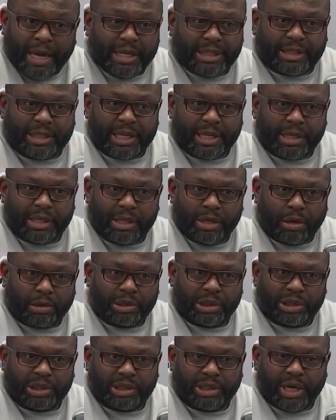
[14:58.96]
I just think,
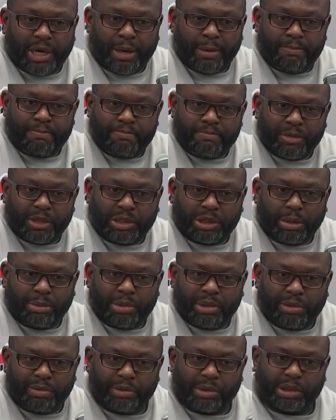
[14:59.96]

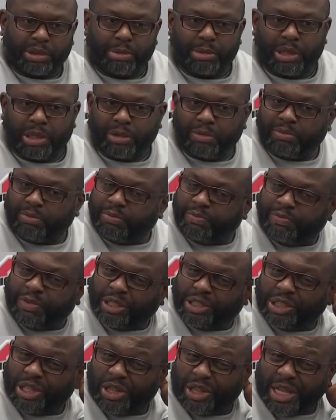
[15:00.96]
some of the vision